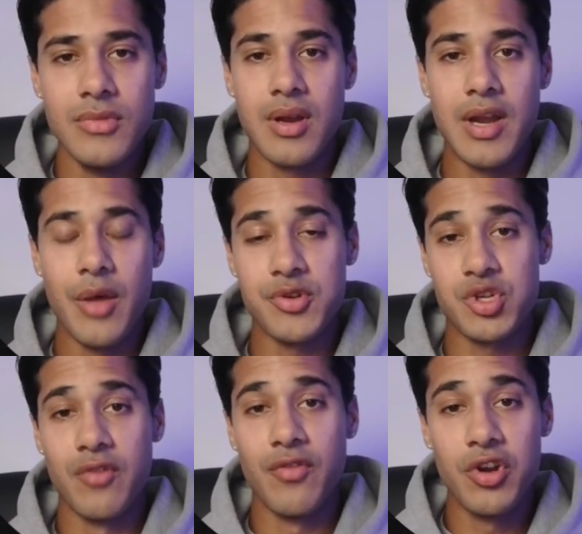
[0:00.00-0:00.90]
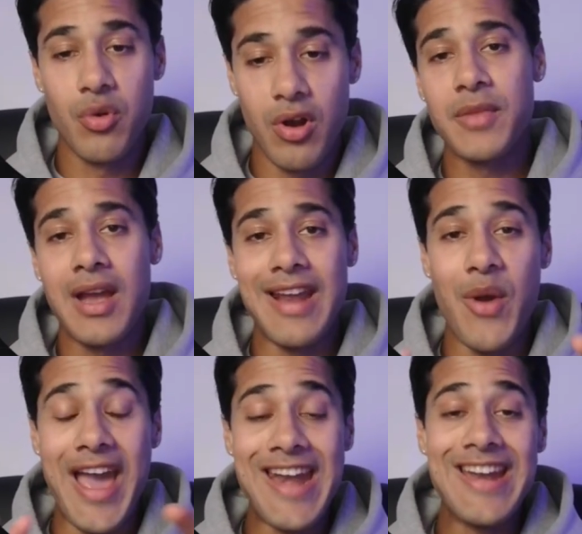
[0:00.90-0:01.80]
Now the server URL, now
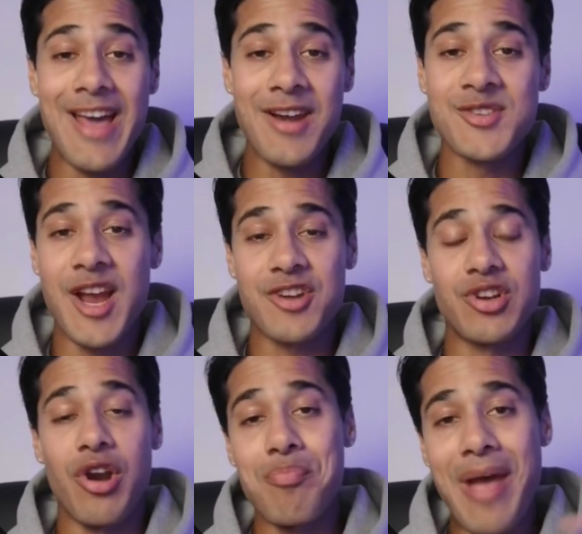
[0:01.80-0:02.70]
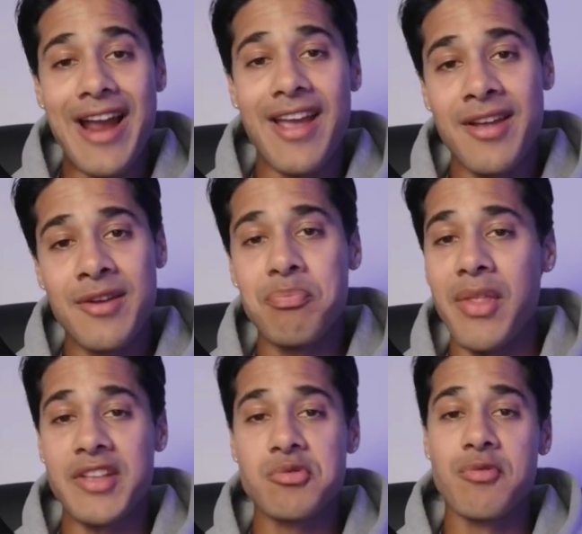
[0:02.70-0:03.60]
n8n is actually our backend, and
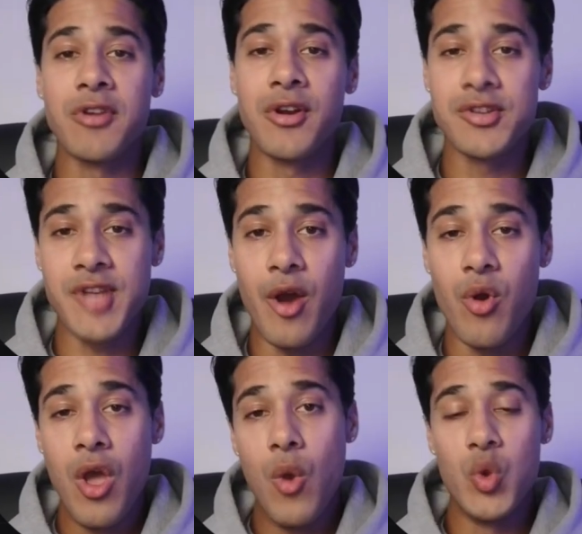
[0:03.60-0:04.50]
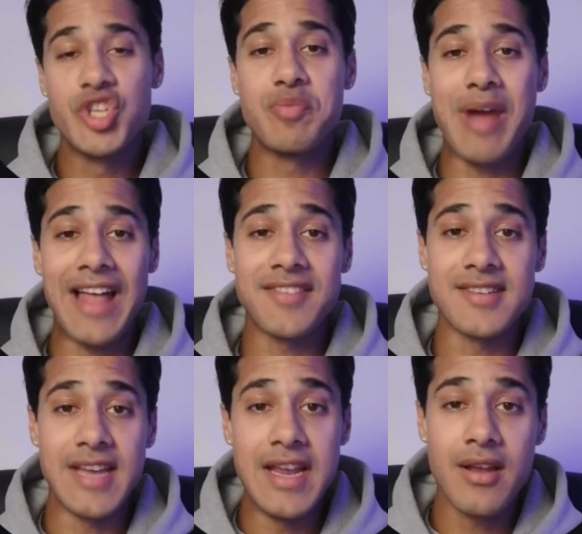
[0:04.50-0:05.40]
that's what figures out which path to
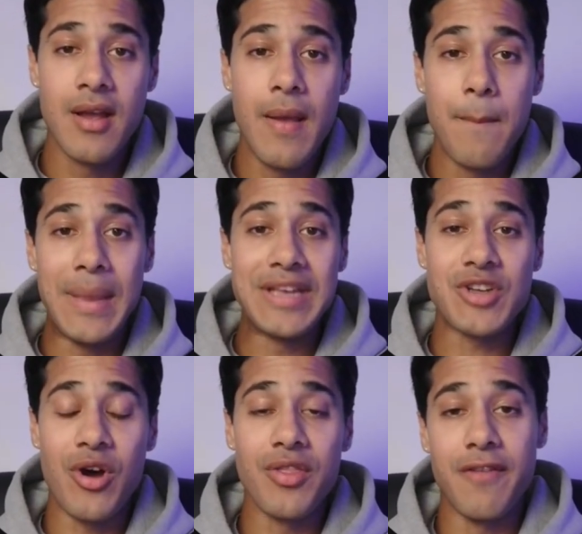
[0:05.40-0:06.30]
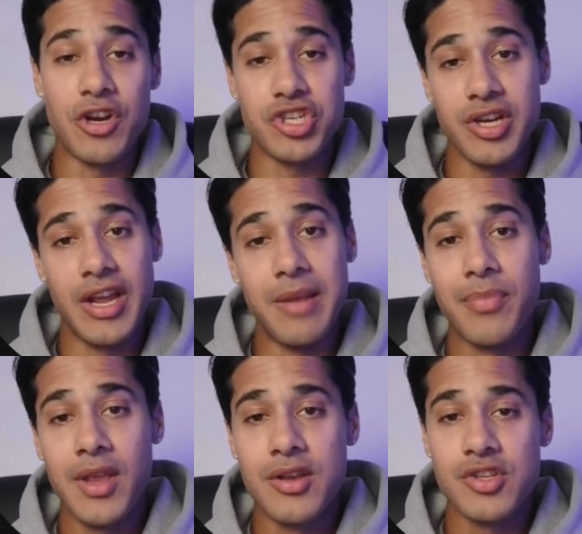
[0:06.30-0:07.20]
take based on the function name.
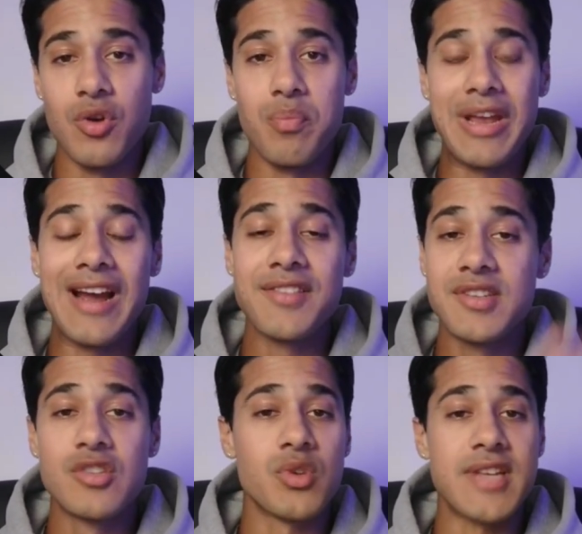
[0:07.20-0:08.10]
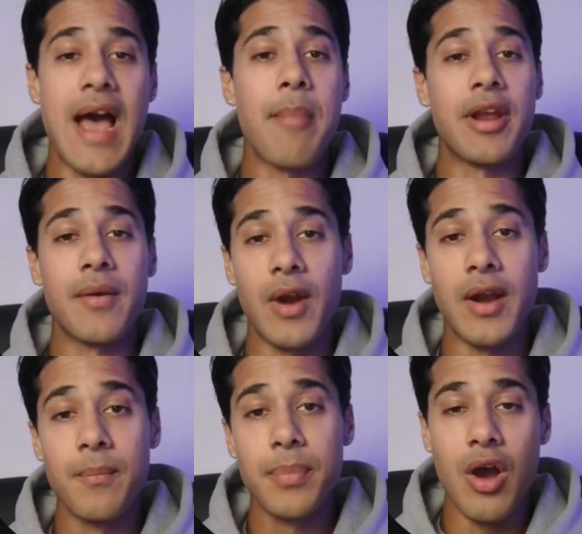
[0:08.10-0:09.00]
So behind the scenes, what's happening, right?
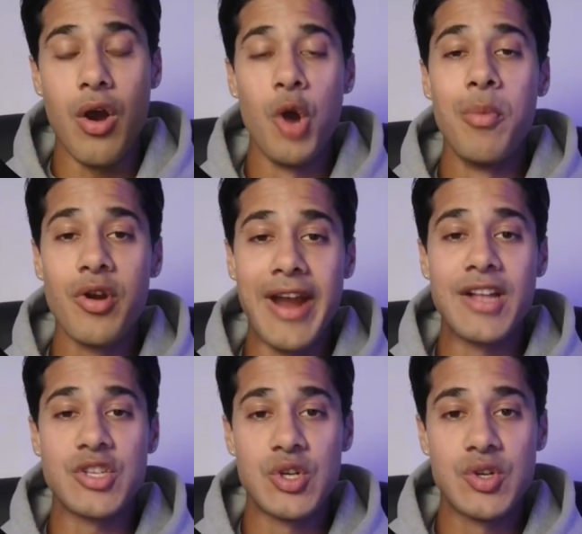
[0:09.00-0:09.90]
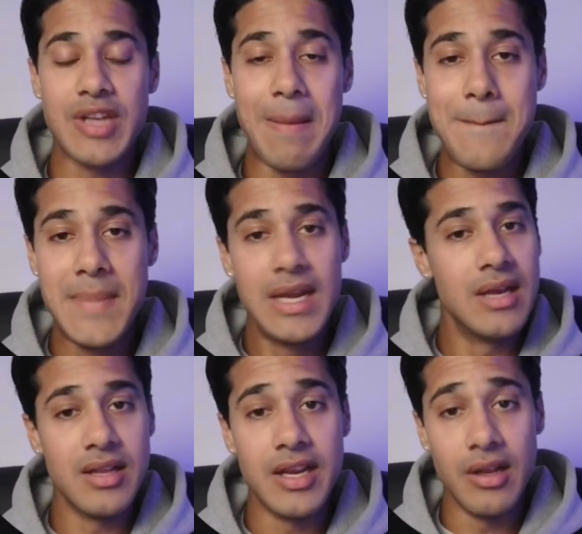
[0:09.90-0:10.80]
The homeowner answers
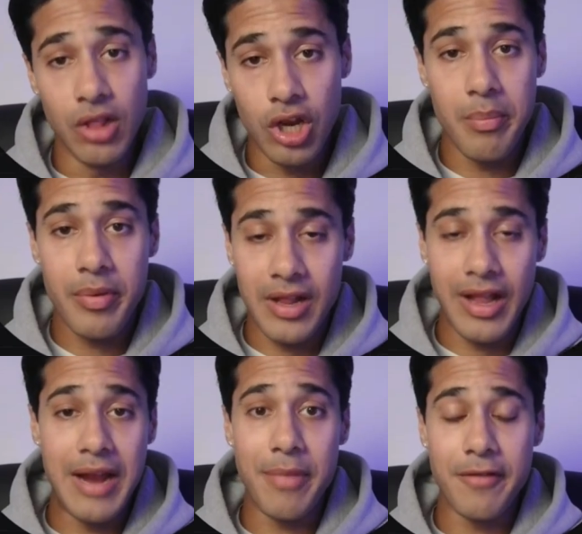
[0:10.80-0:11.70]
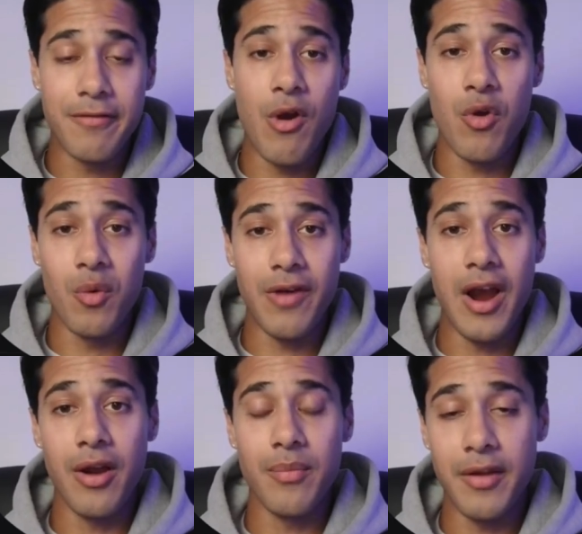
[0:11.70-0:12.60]
immediately, lookup client by phone will
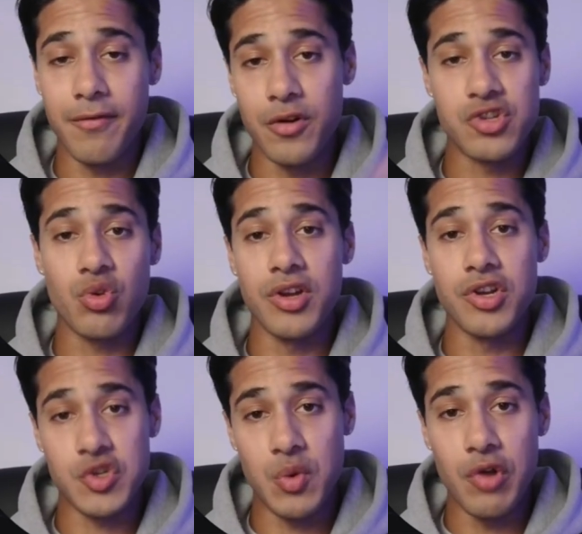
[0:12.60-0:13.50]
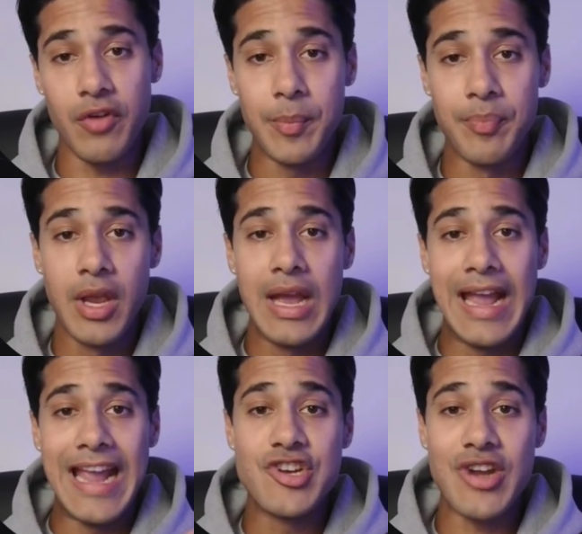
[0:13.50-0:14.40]
fire, that first tool I just went over.
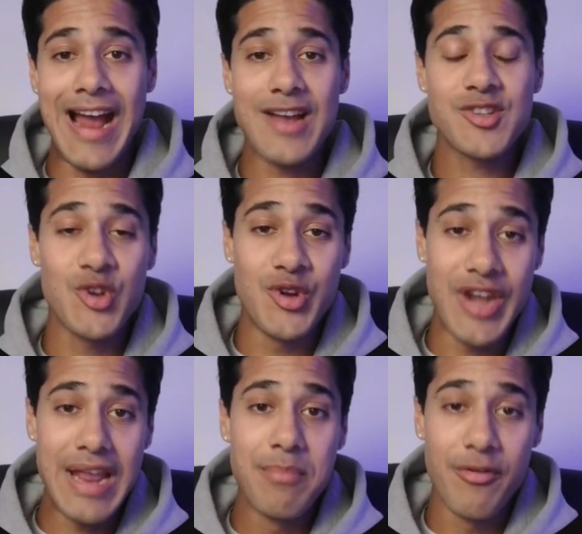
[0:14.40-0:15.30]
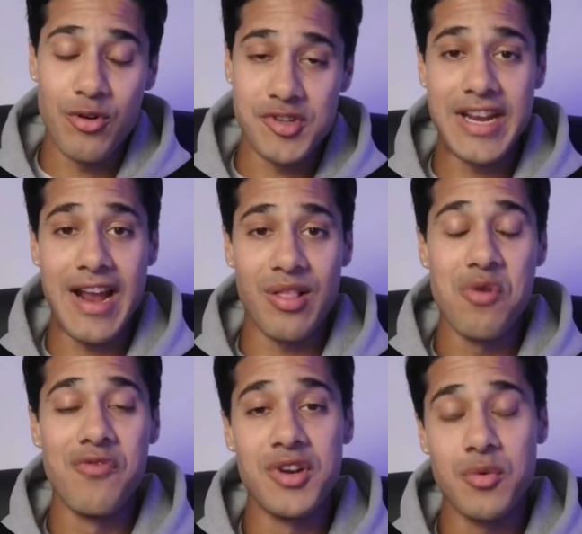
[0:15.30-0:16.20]
Agent has their name before saying hello,
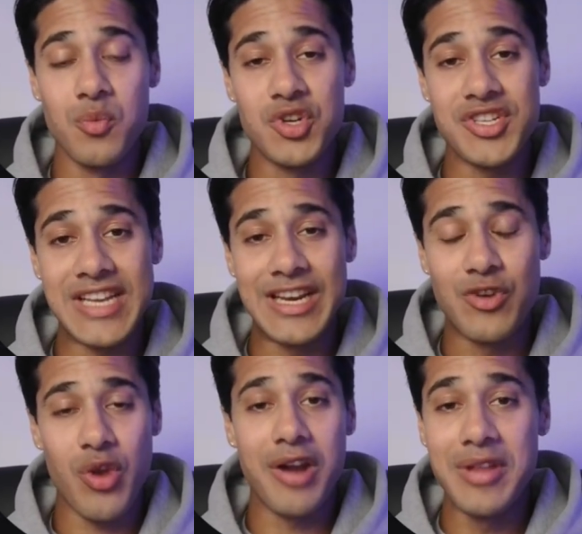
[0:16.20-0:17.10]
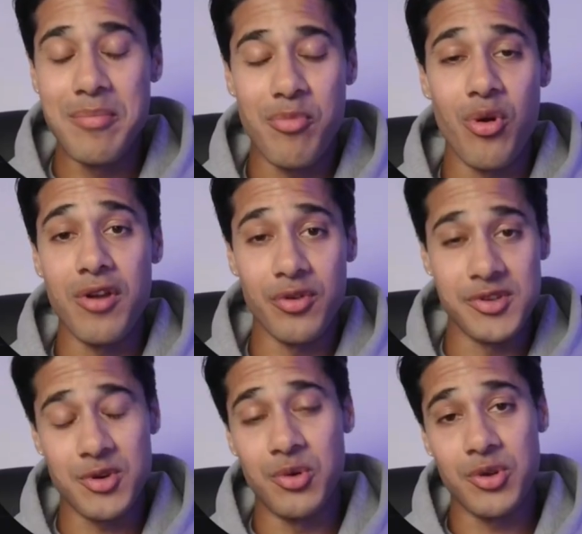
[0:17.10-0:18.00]
which is incredibly important for these
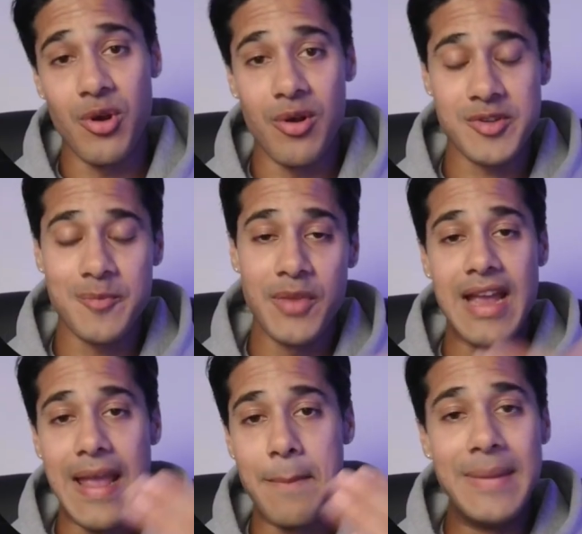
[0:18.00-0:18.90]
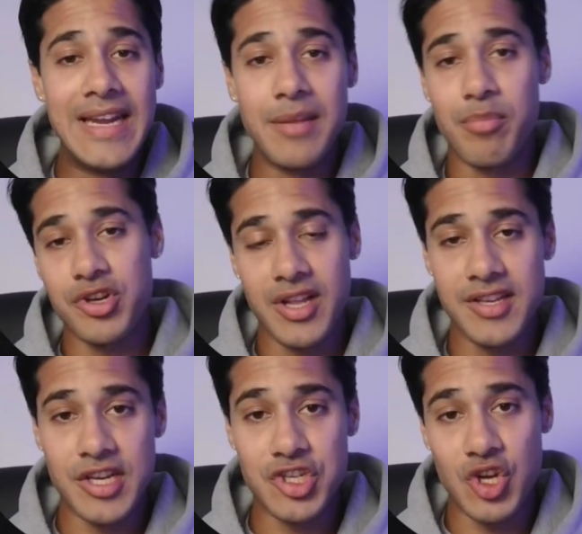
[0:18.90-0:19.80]
cold calls. Immediate
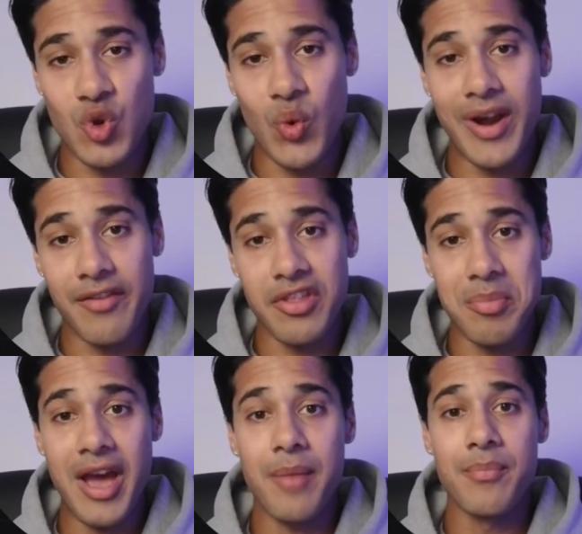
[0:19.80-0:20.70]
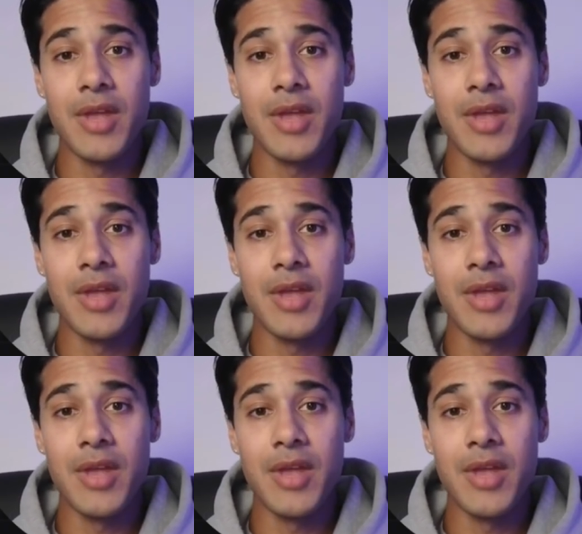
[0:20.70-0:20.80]
personalization right off the bat.